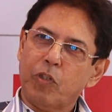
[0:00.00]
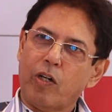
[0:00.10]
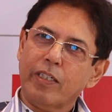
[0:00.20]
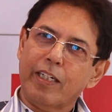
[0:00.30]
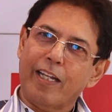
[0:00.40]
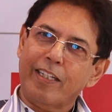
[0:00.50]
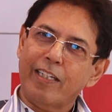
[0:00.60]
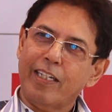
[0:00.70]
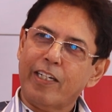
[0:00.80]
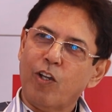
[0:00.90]
brought in another
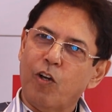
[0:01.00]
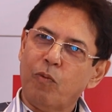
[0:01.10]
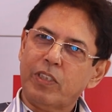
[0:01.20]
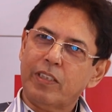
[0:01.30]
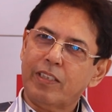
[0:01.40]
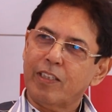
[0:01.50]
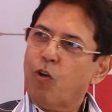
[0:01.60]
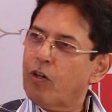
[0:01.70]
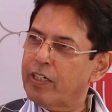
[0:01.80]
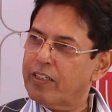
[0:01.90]
liqueur, which is the
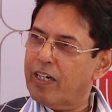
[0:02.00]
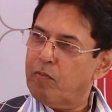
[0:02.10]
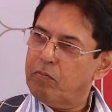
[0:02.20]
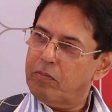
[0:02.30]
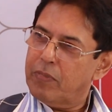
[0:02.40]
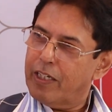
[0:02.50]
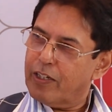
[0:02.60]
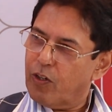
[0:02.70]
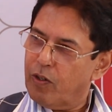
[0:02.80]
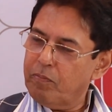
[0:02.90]
coconut rum
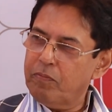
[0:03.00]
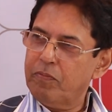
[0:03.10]
liqueur.